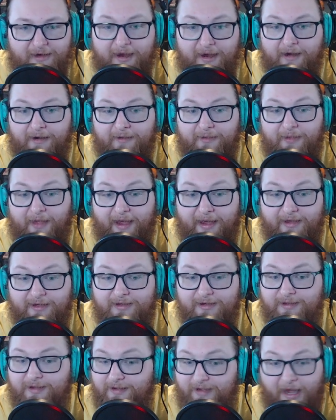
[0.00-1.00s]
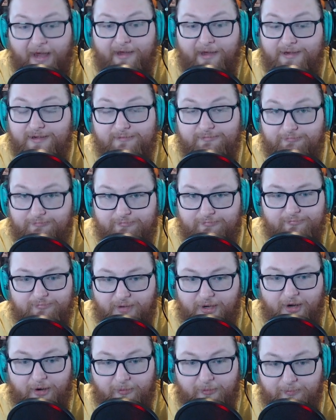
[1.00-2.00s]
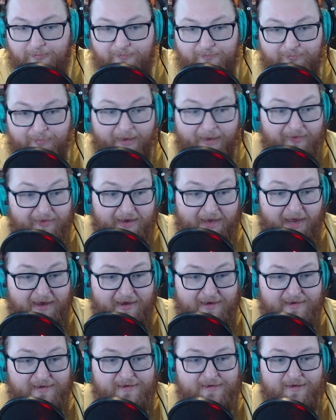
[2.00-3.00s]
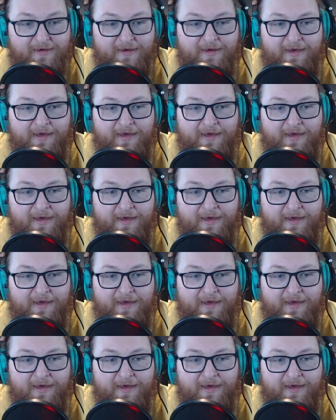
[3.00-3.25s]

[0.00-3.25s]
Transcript: and that it has, been the case.